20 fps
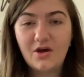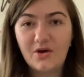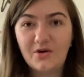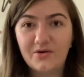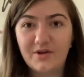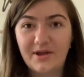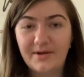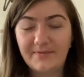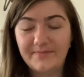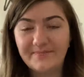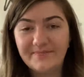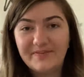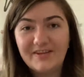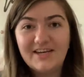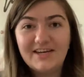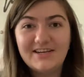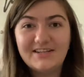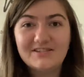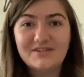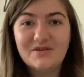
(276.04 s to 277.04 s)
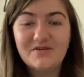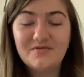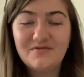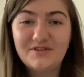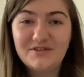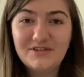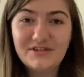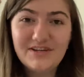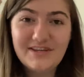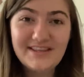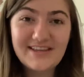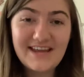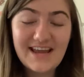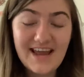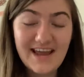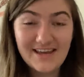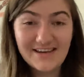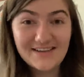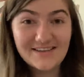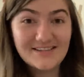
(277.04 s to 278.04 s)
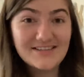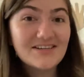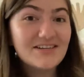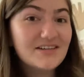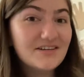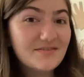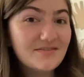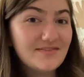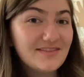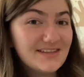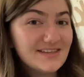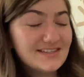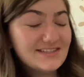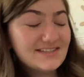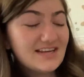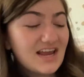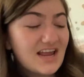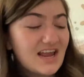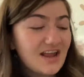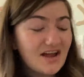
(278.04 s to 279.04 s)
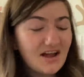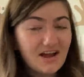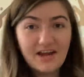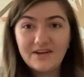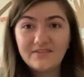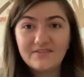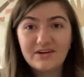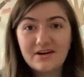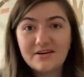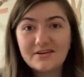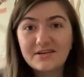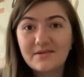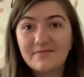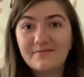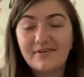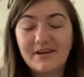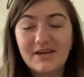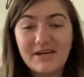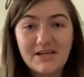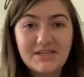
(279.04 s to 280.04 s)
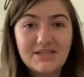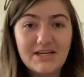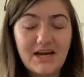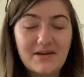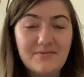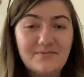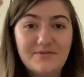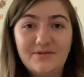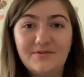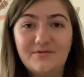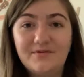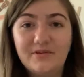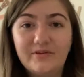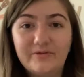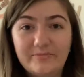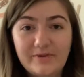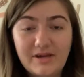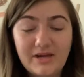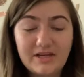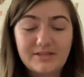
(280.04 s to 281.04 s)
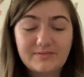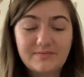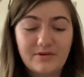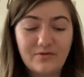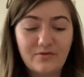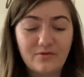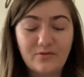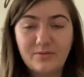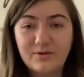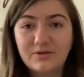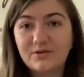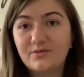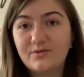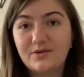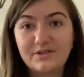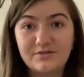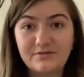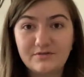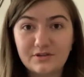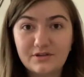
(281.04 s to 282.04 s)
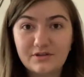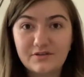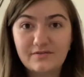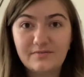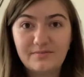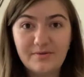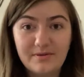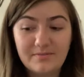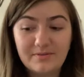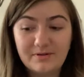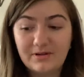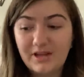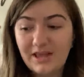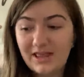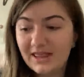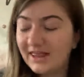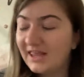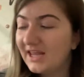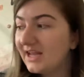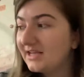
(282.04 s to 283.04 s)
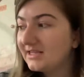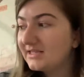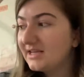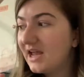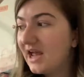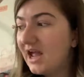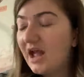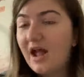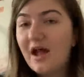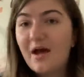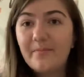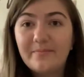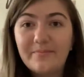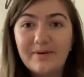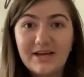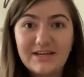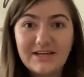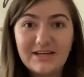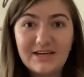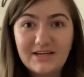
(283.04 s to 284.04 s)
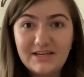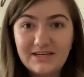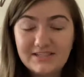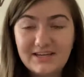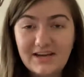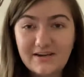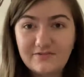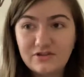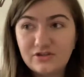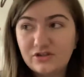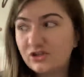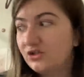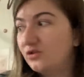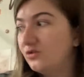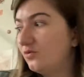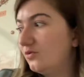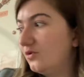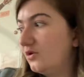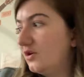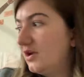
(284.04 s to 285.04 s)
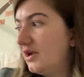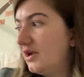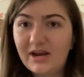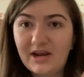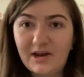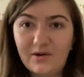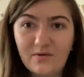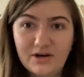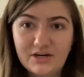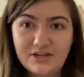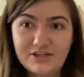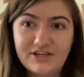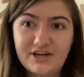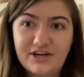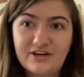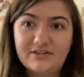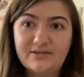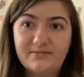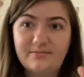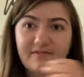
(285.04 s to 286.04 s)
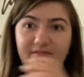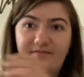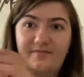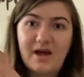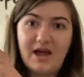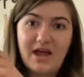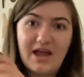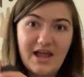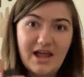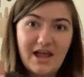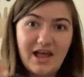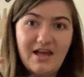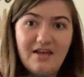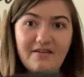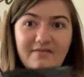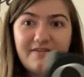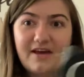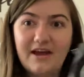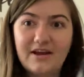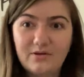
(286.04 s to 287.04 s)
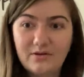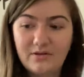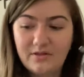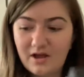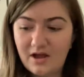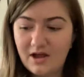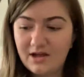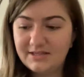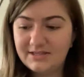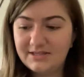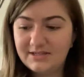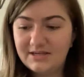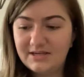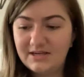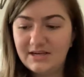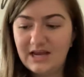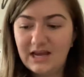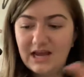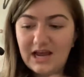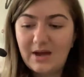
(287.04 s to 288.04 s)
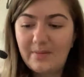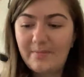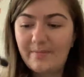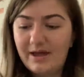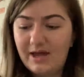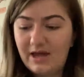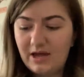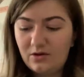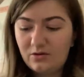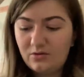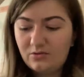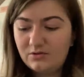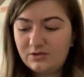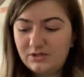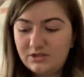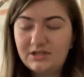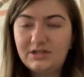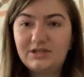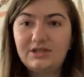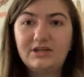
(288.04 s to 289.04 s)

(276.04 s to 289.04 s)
Okay, it is officially the end of the day. I have a hard time finding time to film because my room is always full of people and things, but it is after school, I want to share some of my final thoughts about